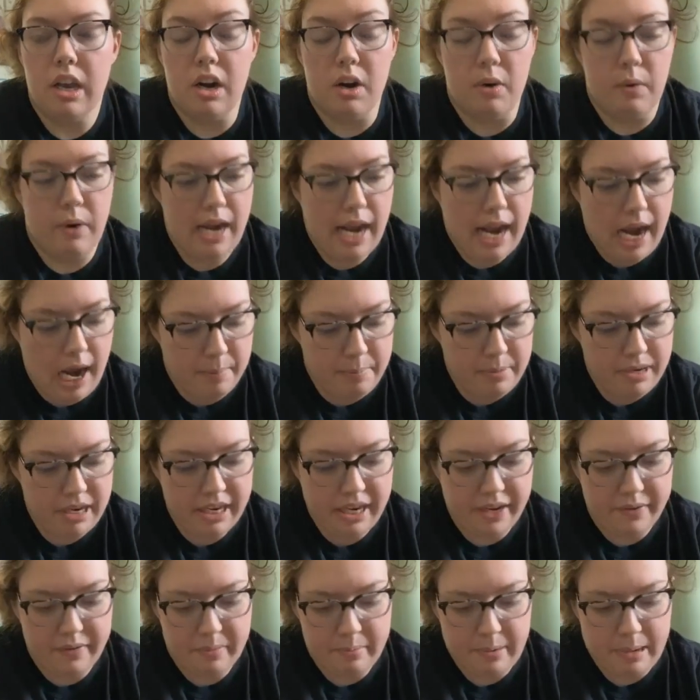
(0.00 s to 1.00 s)
you know, and it happened
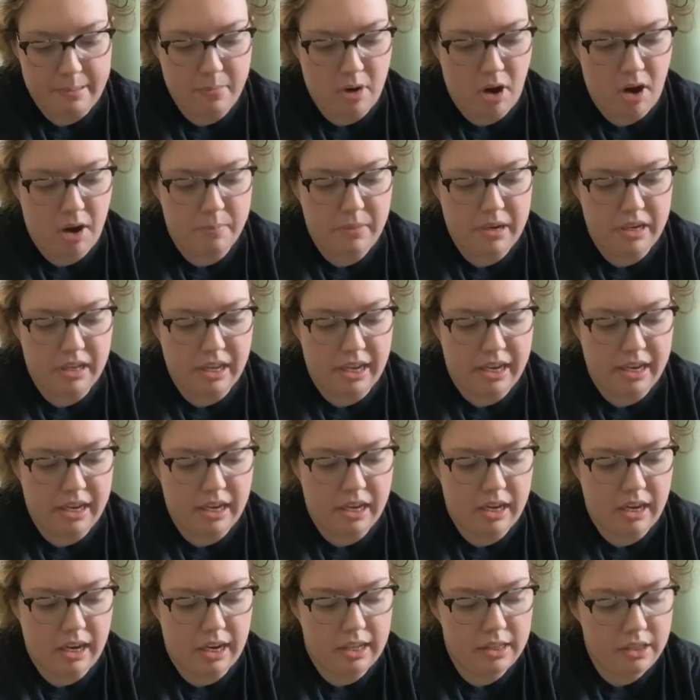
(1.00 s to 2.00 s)
again with my mom. And
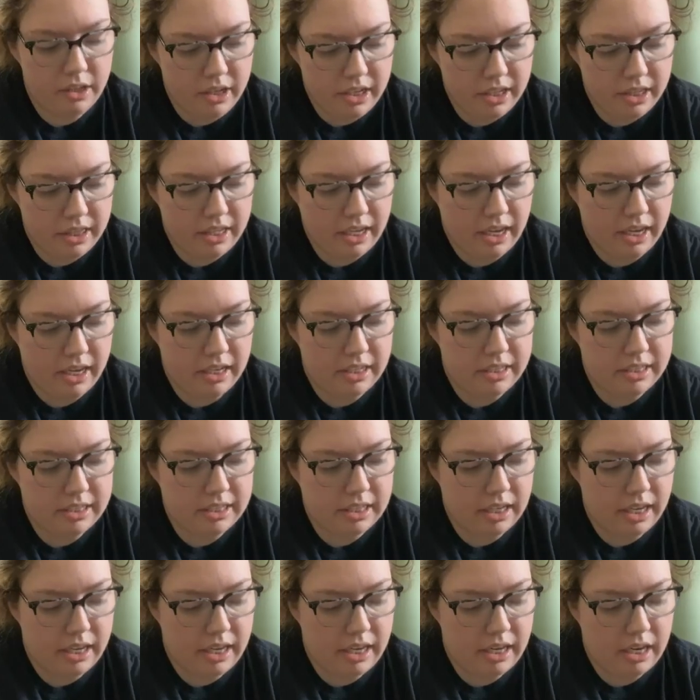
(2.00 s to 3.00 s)
like, I look at that and
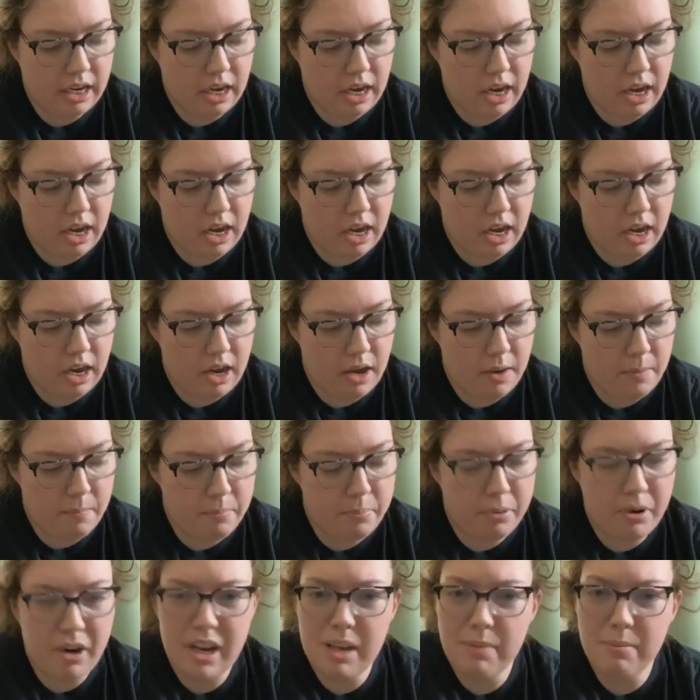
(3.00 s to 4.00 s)
it's like,
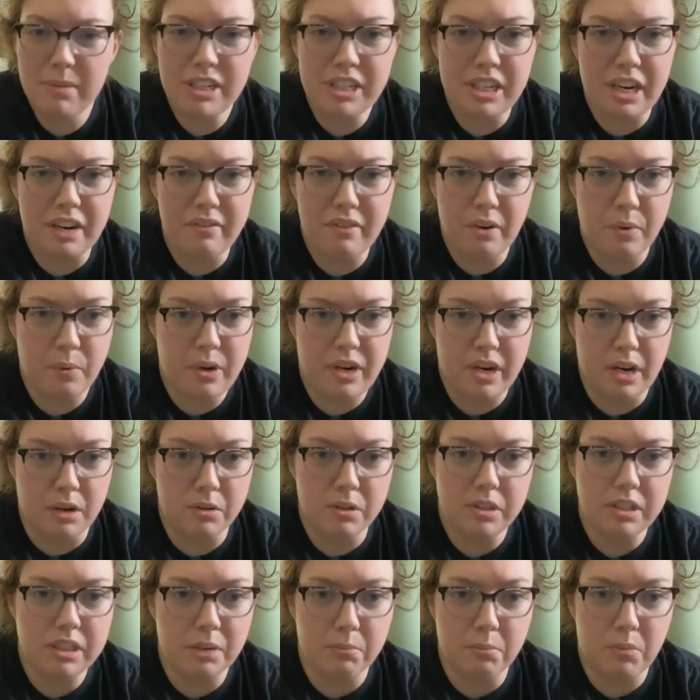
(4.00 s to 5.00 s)
pretty much everyone
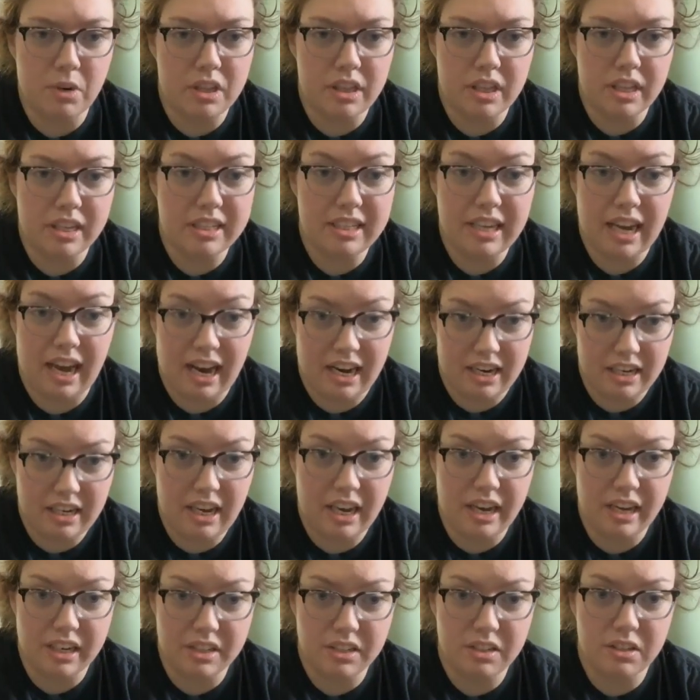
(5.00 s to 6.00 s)
knows someone that's had
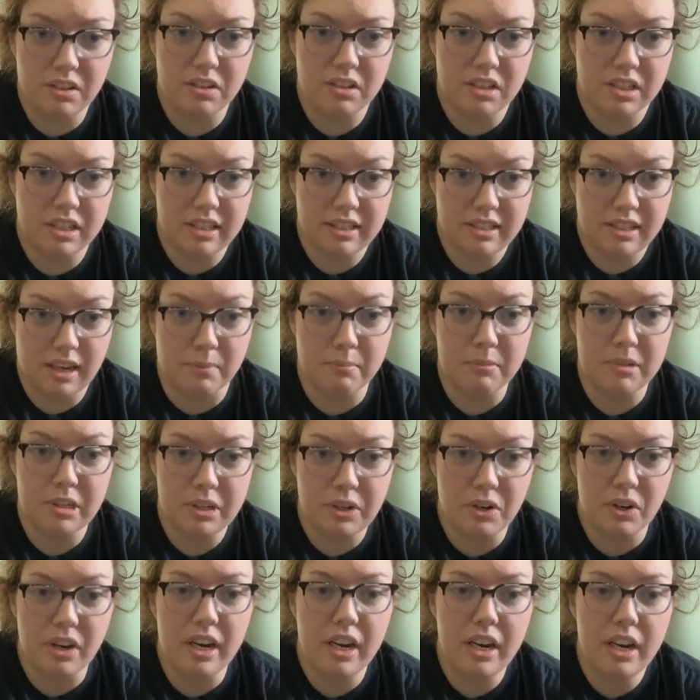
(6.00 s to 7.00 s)
cancer to some
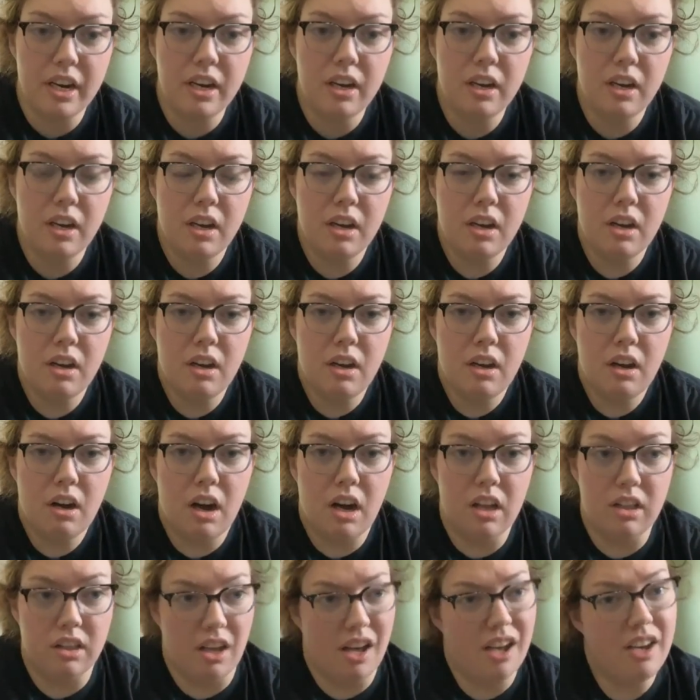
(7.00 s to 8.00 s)
degree.
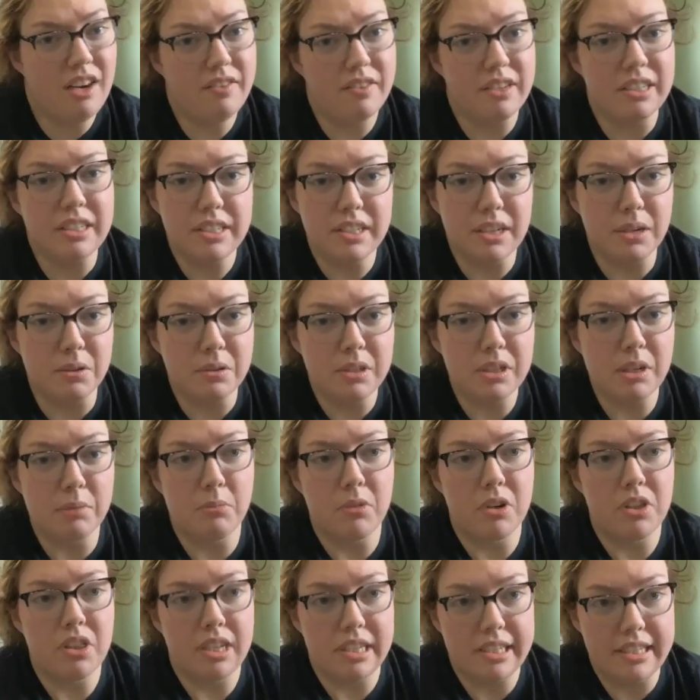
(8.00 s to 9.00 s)
A lot of us know
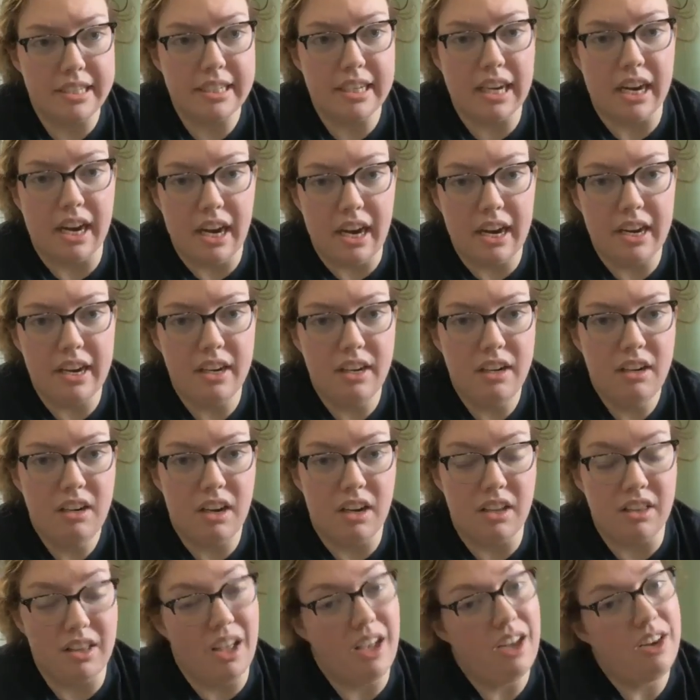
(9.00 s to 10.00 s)
someone that's died.
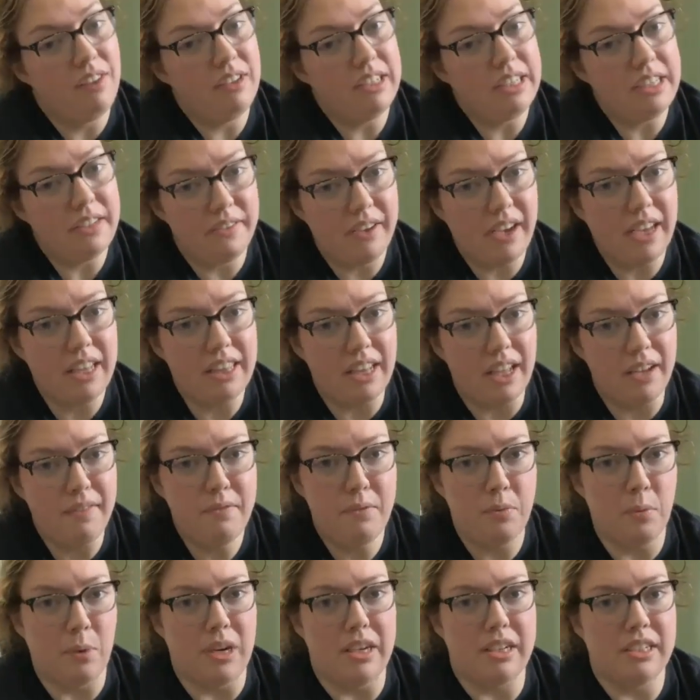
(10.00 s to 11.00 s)
A lot of us have had
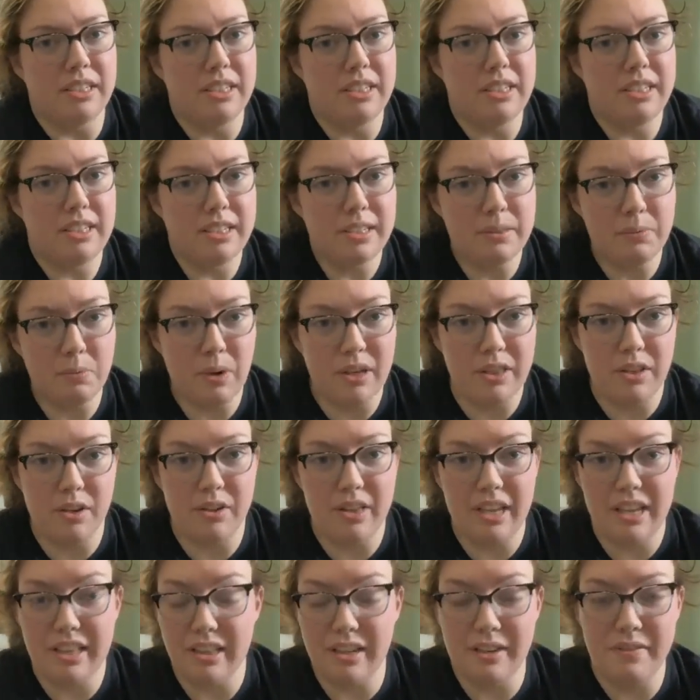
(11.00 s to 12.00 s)
loved ones,
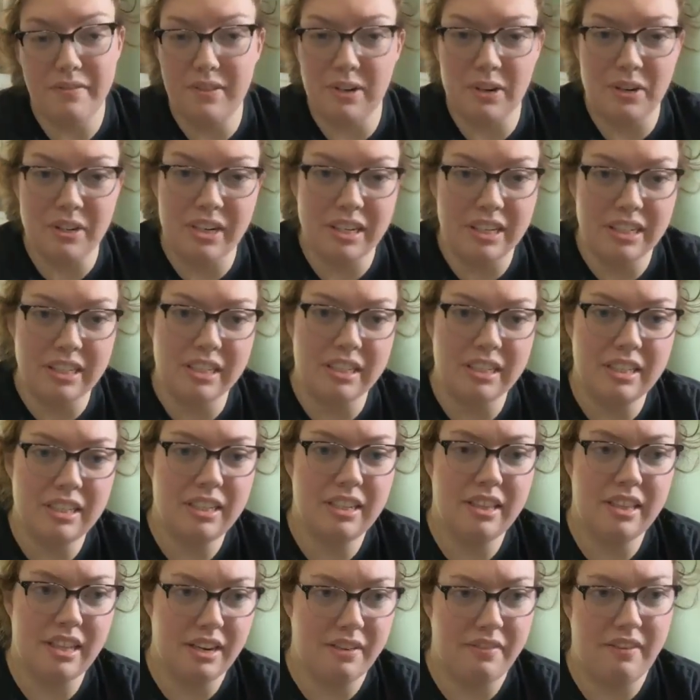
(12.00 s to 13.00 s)
whether they lived or
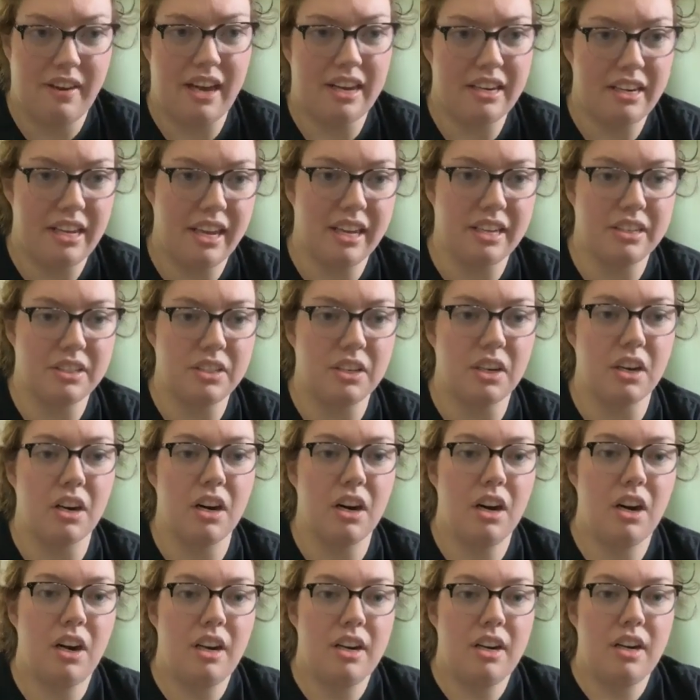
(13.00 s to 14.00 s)
didn't, that have had
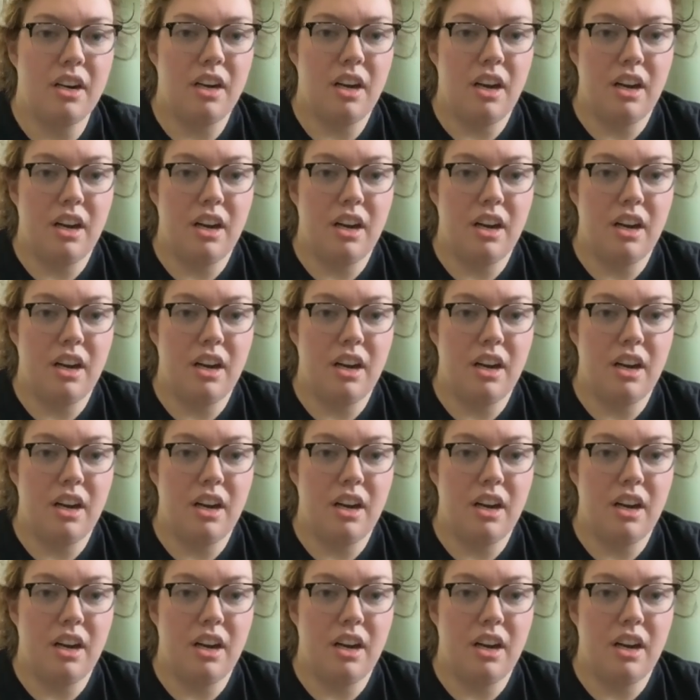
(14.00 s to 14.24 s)
cancer.